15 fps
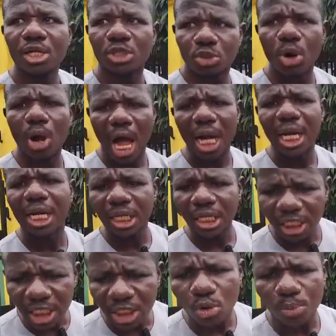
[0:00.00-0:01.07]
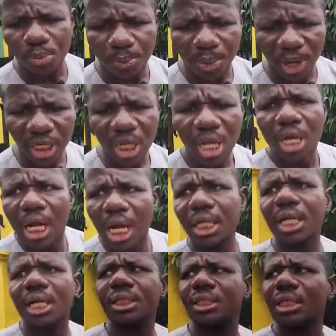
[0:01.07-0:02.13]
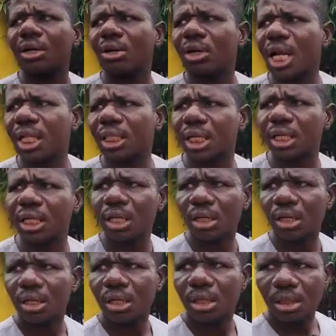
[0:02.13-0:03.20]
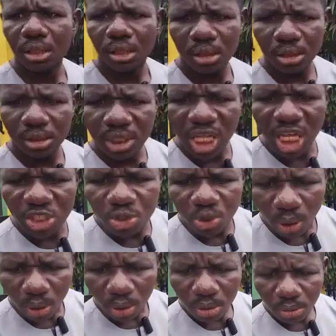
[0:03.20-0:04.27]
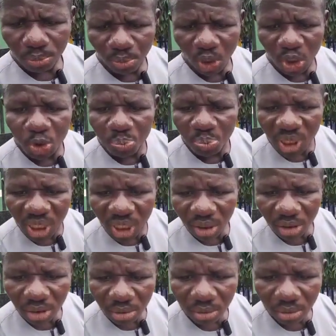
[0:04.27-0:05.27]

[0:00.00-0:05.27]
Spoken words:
So, and he need to be panic. And there is another thing. Nature must play.